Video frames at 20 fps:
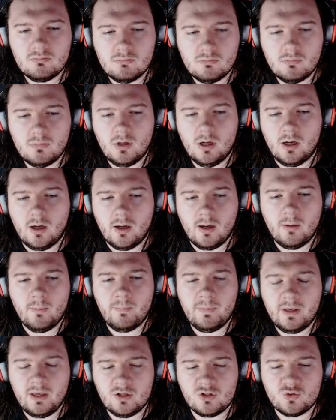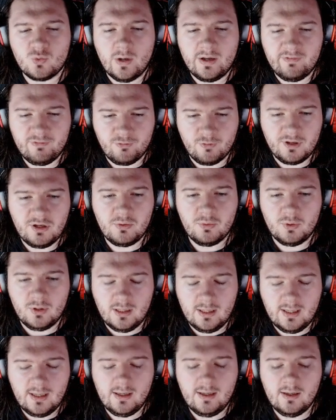Because quite
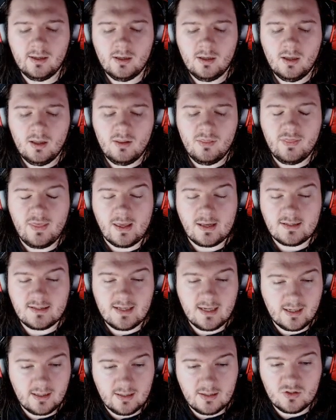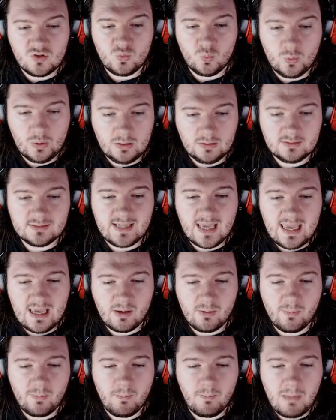frequently the Antigonids will take
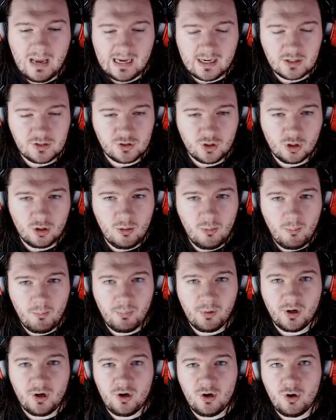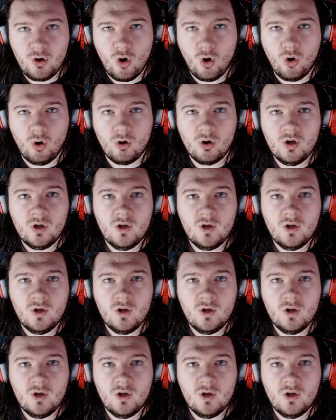Macedon, but not